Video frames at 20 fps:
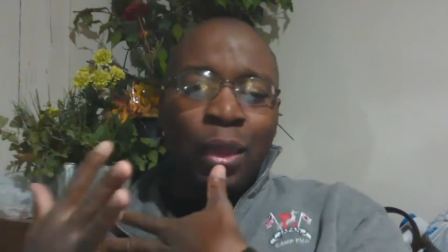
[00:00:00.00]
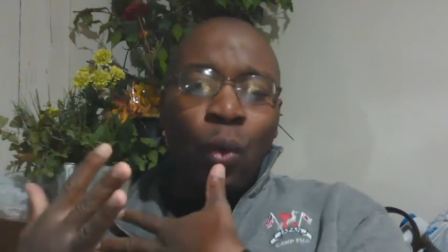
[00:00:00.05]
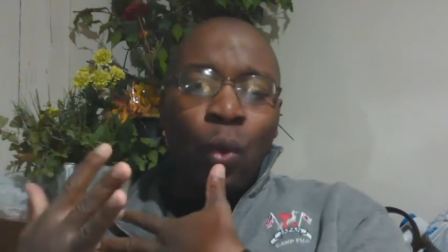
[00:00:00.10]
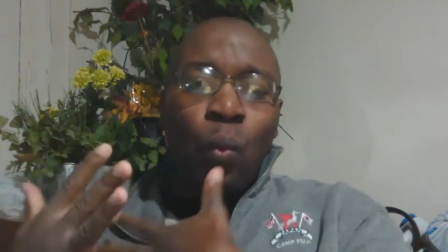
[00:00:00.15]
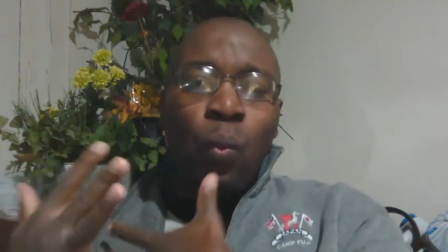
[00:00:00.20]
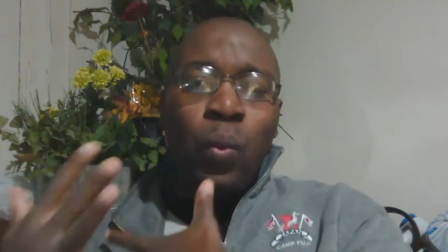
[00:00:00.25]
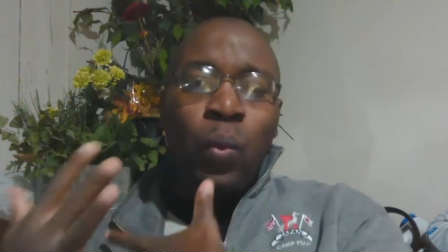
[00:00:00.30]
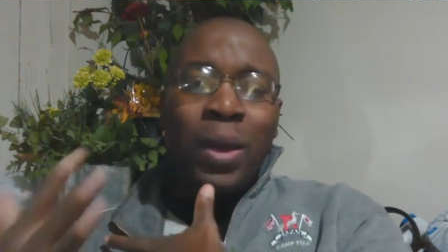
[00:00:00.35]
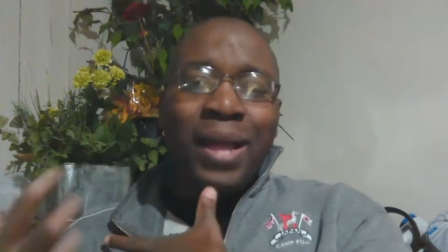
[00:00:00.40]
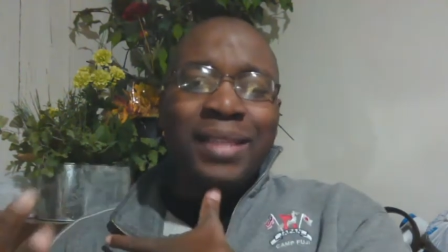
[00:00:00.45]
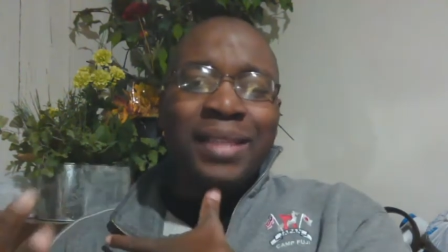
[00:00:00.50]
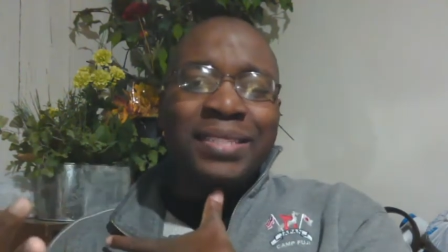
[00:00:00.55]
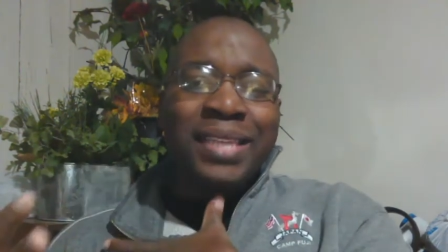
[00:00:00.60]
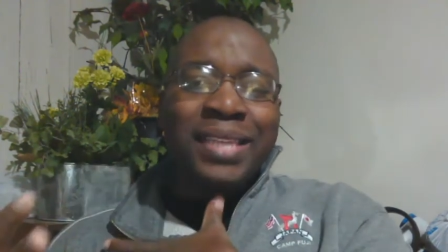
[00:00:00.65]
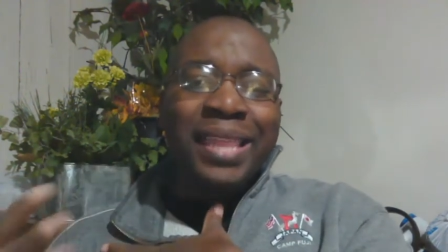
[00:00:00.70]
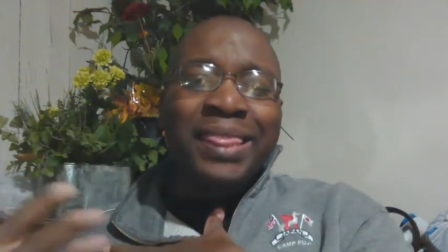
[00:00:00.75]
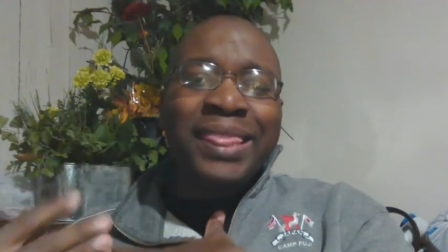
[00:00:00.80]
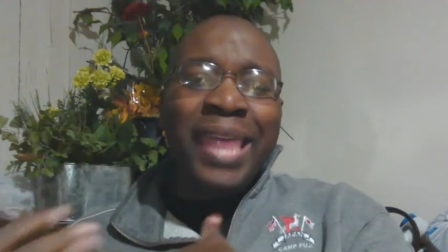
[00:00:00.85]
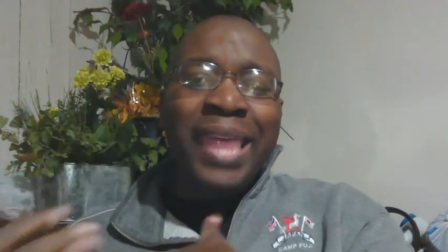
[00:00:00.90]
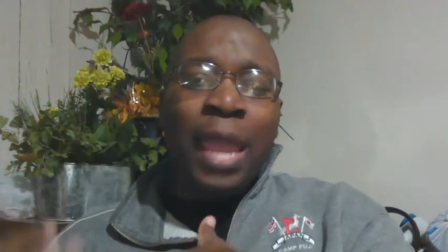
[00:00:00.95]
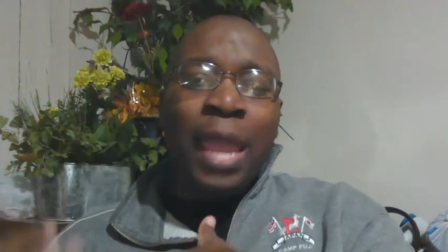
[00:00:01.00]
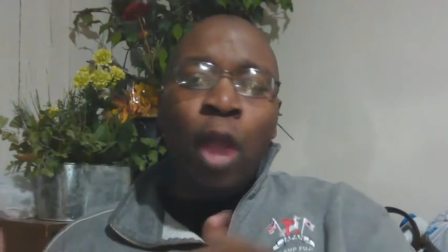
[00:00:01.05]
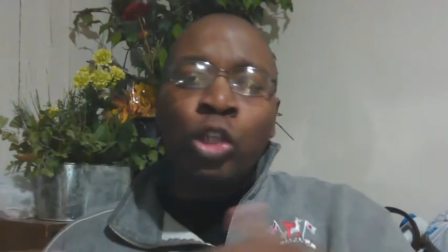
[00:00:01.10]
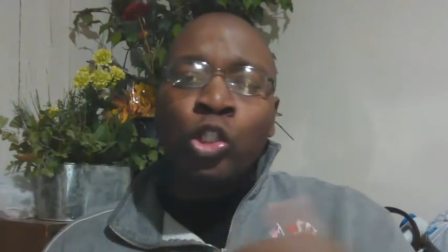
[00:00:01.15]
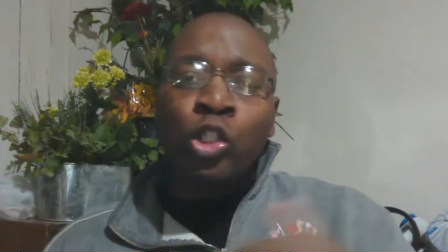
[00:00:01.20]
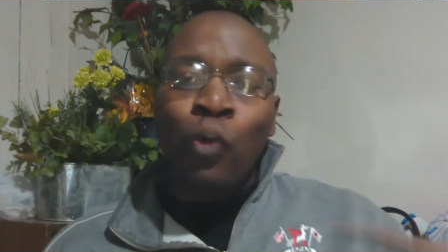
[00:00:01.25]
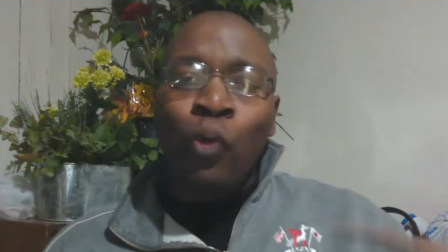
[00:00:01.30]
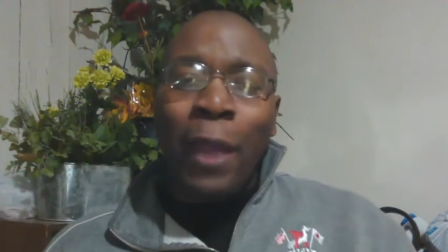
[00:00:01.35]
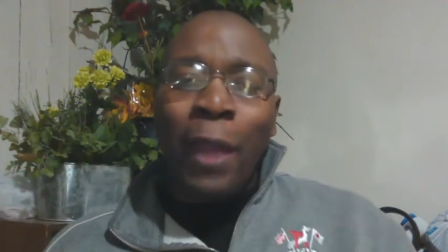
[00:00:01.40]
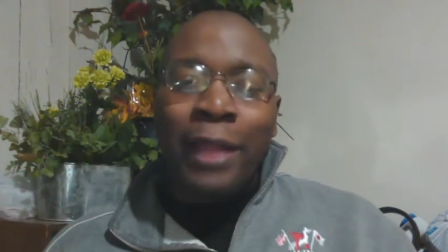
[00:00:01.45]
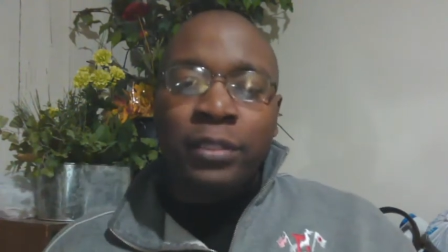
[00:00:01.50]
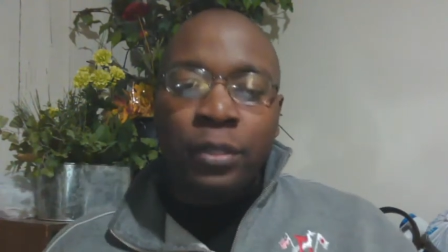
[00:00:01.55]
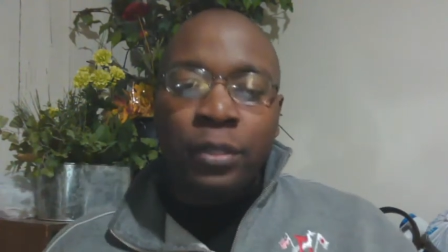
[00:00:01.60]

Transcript: what they are trying to